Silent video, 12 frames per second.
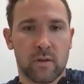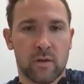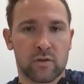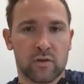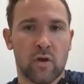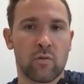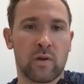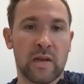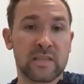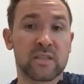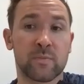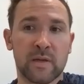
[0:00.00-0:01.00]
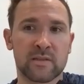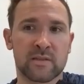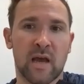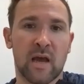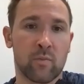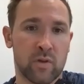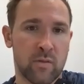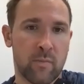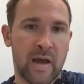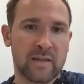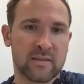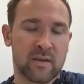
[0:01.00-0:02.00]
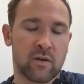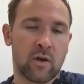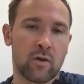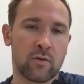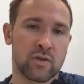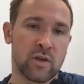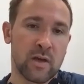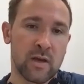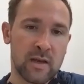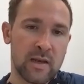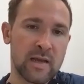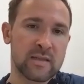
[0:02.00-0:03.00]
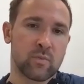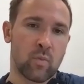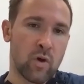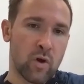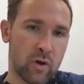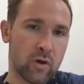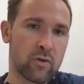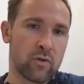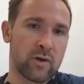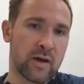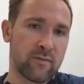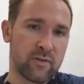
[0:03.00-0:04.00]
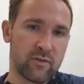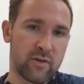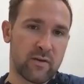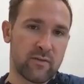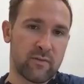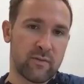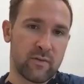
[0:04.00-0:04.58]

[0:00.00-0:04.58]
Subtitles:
So let's spend time with the batting coach. Let's work on your cover drive.